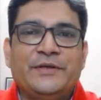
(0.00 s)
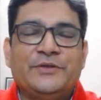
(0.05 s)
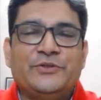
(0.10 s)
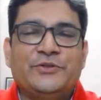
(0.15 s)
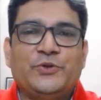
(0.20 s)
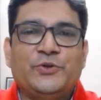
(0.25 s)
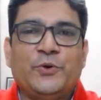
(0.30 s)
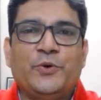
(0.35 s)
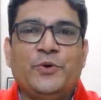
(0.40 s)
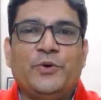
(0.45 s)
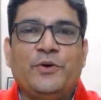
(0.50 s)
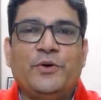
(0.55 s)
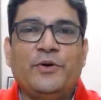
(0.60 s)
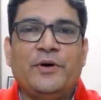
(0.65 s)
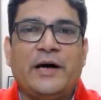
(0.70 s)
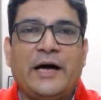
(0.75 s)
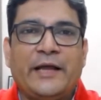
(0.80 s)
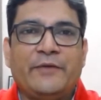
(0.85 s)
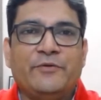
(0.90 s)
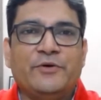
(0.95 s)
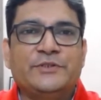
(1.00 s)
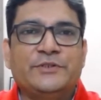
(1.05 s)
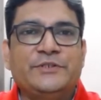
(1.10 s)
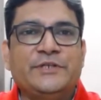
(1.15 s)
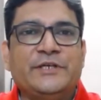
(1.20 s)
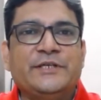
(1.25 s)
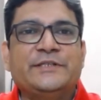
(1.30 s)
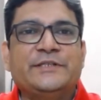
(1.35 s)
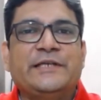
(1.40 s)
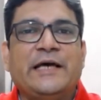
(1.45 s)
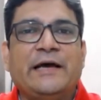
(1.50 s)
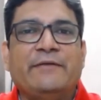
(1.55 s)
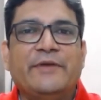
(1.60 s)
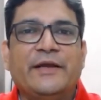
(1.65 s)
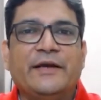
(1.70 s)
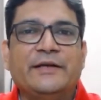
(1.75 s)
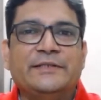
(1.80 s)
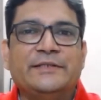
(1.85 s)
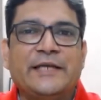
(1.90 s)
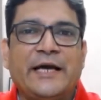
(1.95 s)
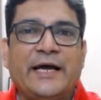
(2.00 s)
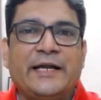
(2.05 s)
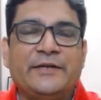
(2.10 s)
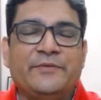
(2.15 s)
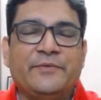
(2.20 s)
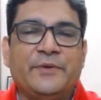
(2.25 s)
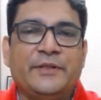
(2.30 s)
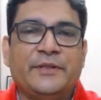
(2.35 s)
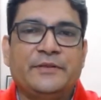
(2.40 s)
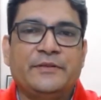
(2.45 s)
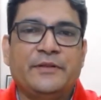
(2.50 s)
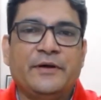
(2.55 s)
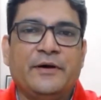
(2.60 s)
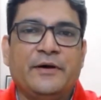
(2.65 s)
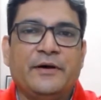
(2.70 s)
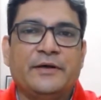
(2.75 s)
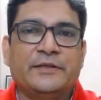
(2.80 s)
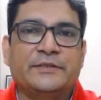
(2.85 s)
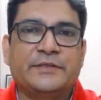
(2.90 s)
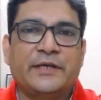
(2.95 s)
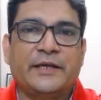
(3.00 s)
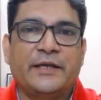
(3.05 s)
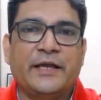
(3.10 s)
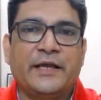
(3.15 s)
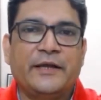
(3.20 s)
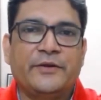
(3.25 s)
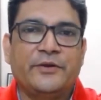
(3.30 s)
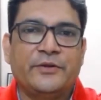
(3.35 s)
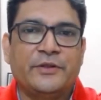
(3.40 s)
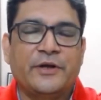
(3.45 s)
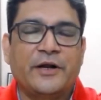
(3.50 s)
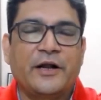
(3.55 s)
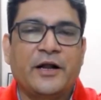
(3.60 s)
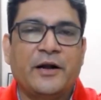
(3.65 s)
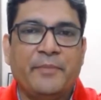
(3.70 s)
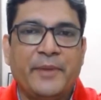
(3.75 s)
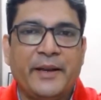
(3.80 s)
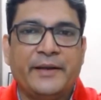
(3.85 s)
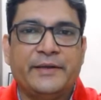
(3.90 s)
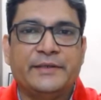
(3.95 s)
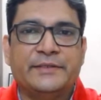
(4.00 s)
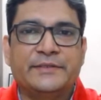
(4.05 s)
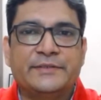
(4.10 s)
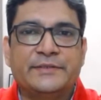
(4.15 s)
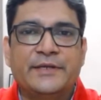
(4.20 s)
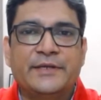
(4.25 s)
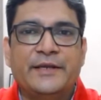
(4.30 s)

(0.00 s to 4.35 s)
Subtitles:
So I was just having a chat with Sayan on the comments,